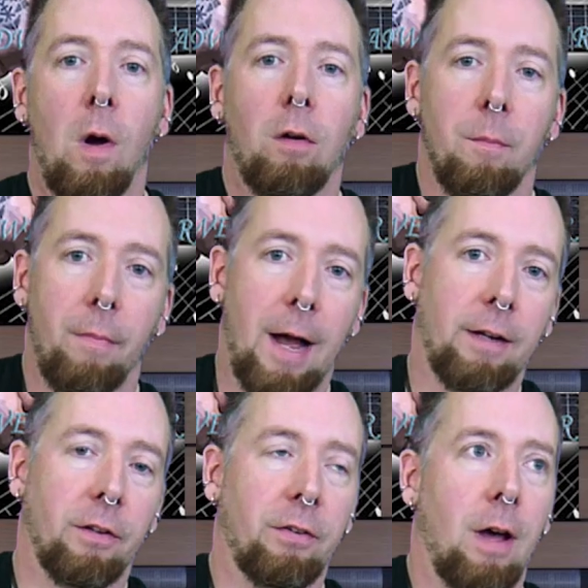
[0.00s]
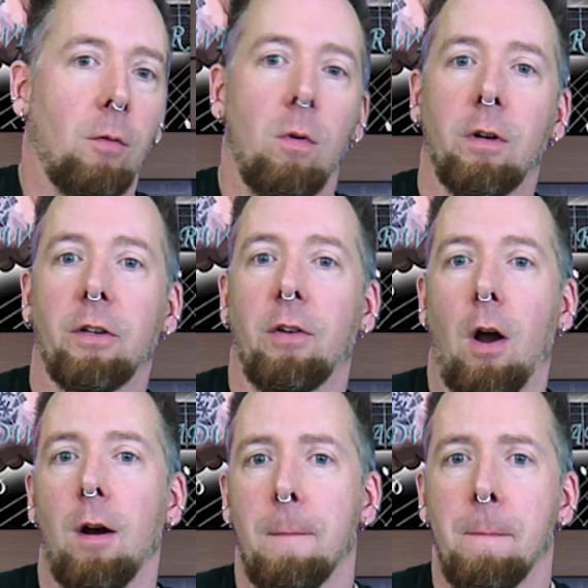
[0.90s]
Welcome back to Soundwell
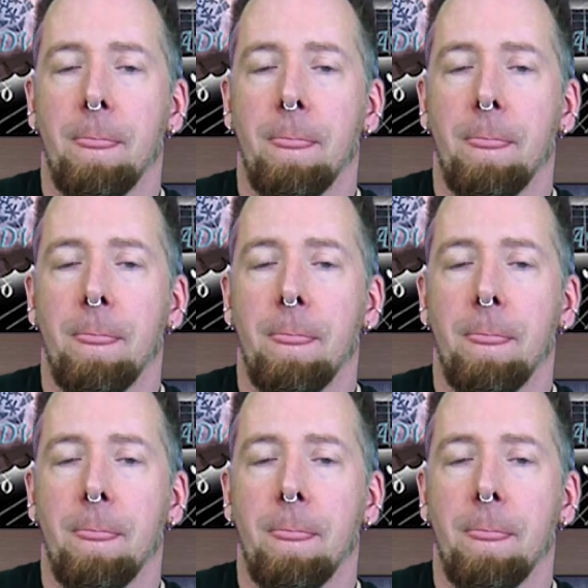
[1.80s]
Guitar.